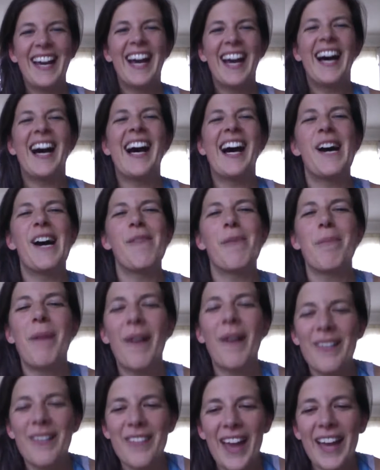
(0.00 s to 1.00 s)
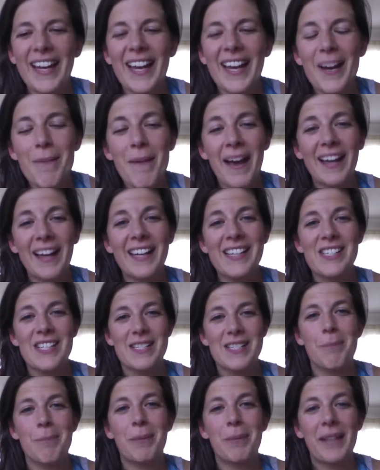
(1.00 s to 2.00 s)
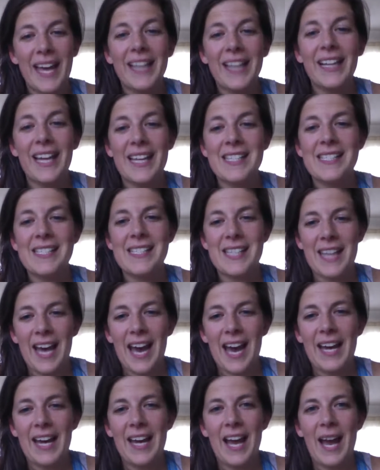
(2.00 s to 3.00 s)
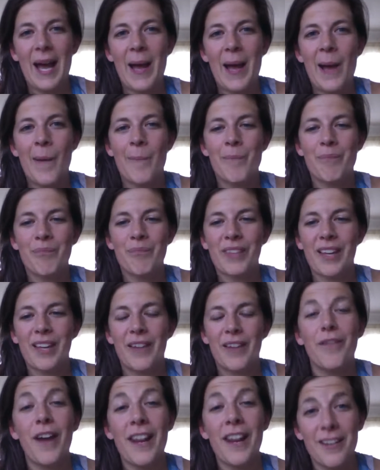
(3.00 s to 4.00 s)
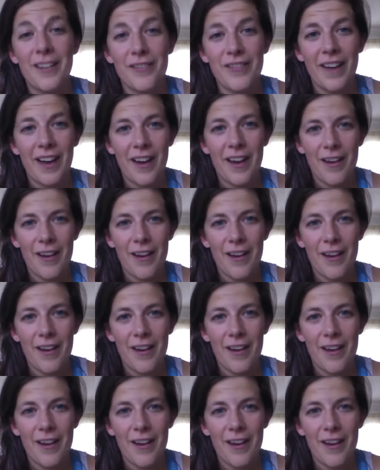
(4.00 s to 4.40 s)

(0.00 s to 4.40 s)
but part of that care package is a playlist that a friend of